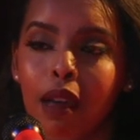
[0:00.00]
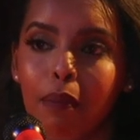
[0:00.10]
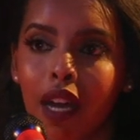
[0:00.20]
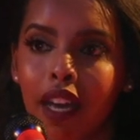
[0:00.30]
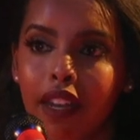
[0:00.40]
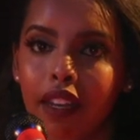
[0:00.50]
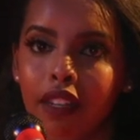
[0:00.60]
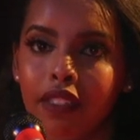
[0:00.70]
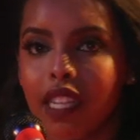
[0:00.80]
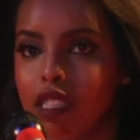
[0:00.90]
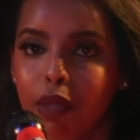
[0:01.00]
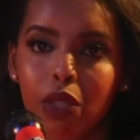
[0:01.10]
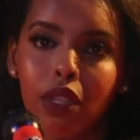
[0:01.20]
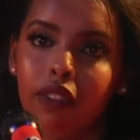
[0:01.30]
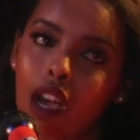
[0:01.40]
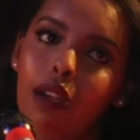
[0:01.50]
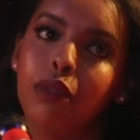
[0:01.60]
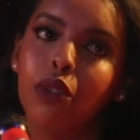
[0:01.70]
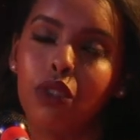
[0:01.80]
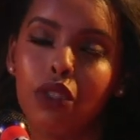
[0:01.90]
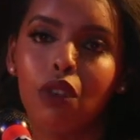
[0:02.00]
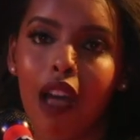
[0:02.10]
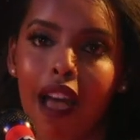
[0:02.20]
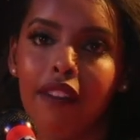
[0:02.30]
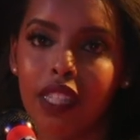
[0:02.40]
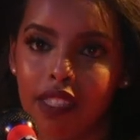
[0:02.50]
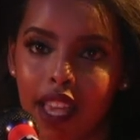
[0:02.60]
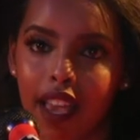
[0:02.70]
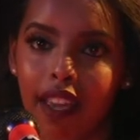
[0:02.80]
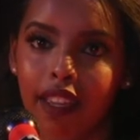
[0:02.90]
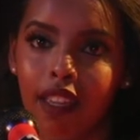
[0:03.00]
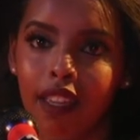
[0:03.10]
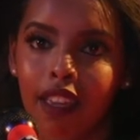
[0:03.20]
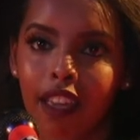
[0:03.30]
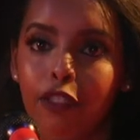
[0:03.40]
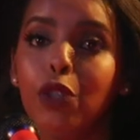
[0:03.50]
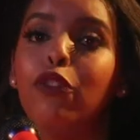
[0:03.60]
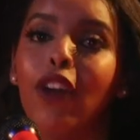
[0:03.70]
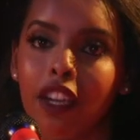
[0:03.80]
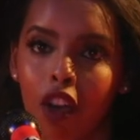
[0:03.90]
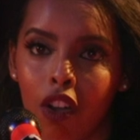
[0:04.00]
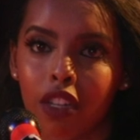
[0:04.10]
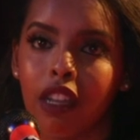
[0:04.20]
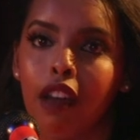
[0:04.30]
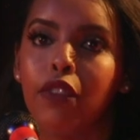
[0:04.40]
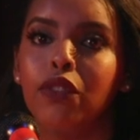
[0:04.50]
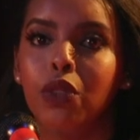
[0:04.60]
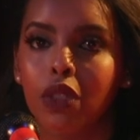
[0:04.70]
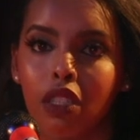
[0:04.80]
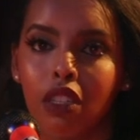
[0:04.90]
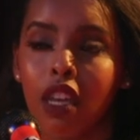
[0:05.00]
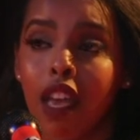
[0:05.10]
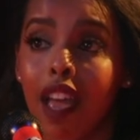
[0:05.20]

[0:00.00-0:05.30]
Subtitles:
But that doesn't mean you give up. You still have a say if you fight hard enough, if you can.